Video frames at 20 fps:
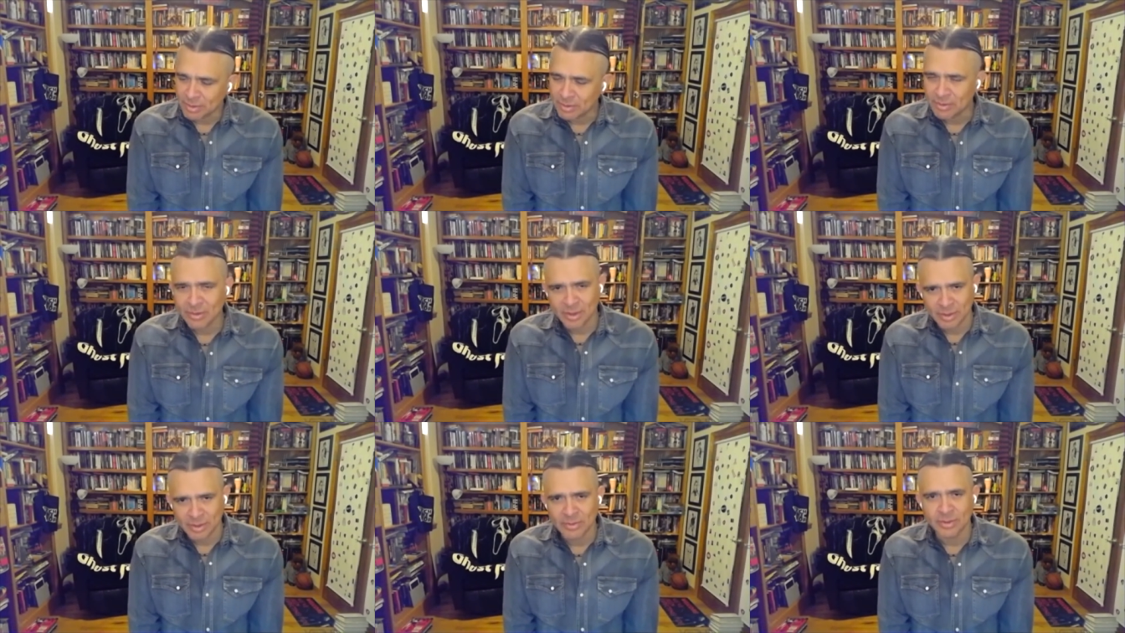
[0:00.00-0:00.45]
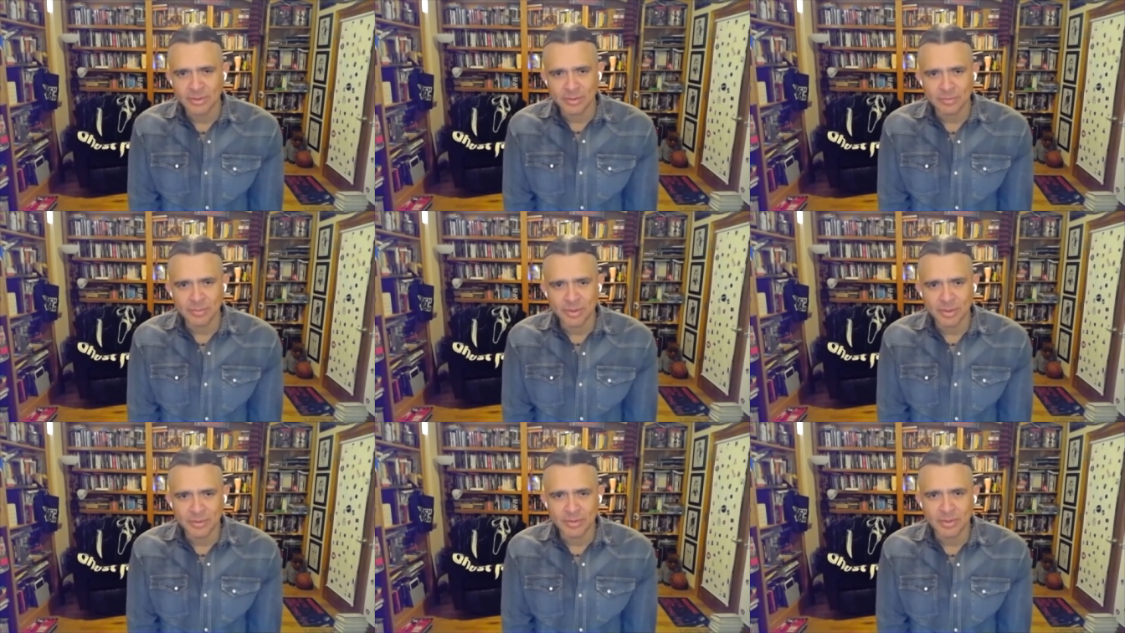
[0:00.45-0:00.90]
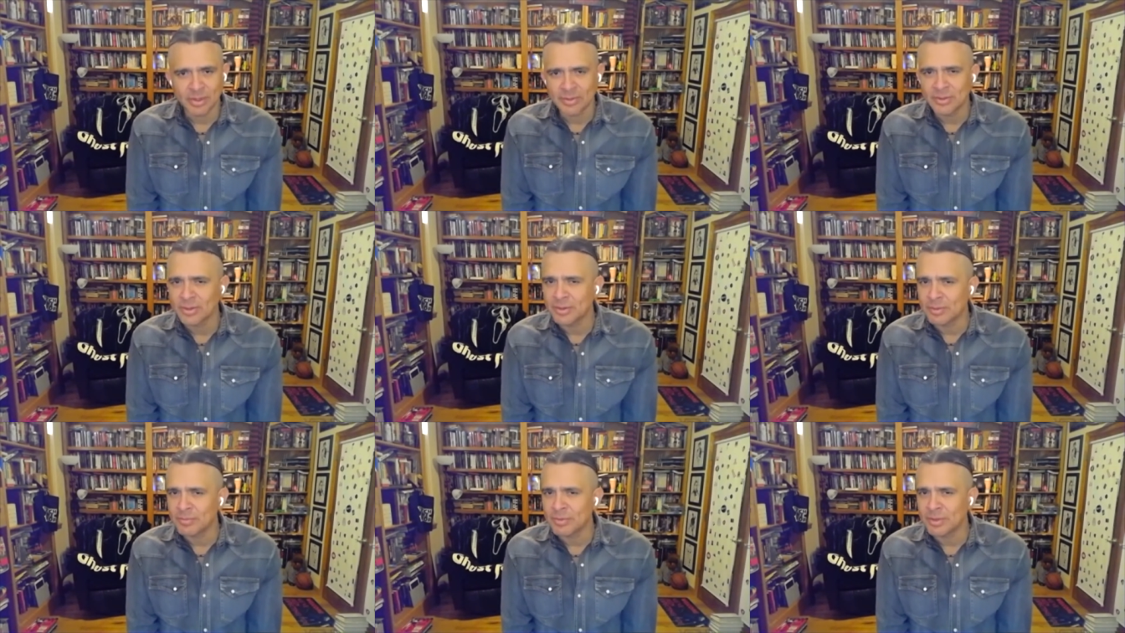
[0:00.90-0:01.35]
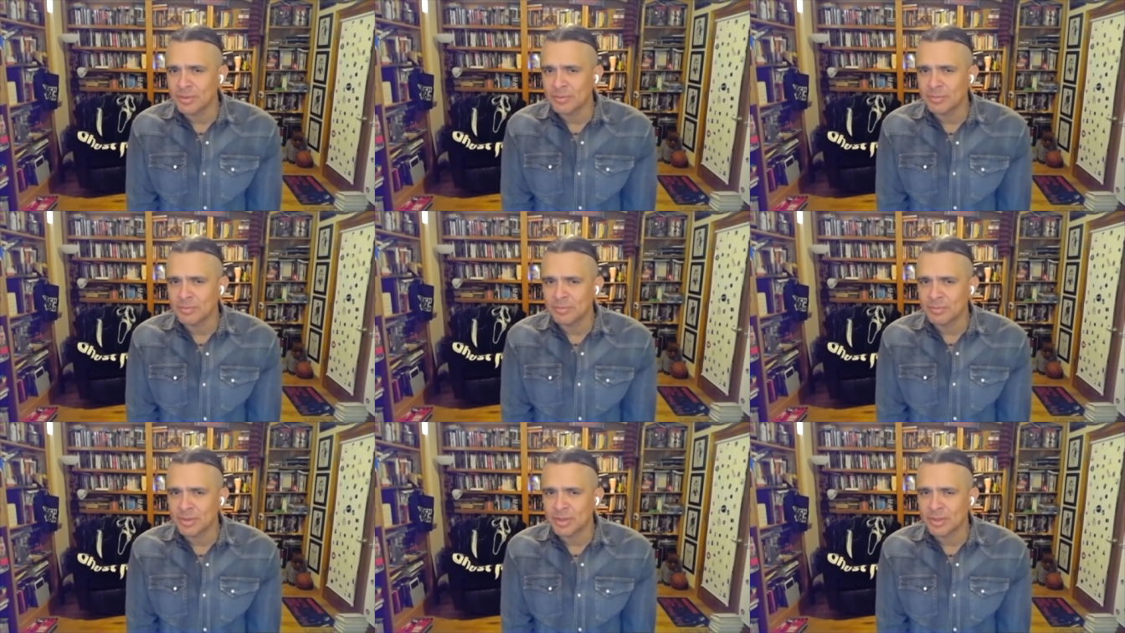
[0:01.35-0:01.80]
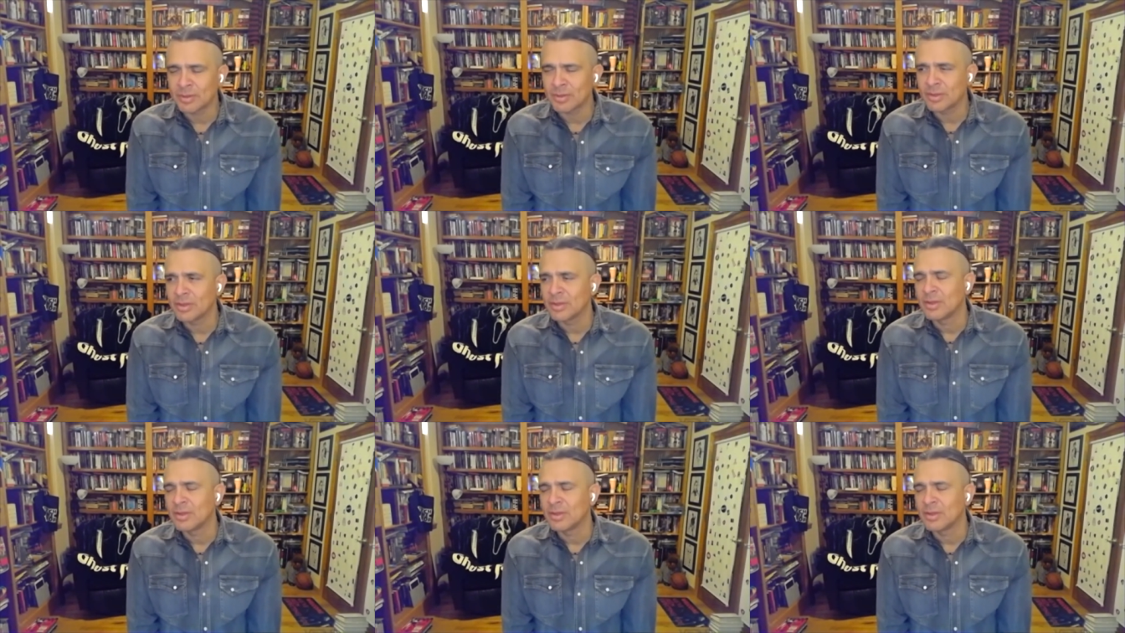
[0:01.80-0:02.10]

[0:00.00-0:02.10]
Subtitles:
They tend to be like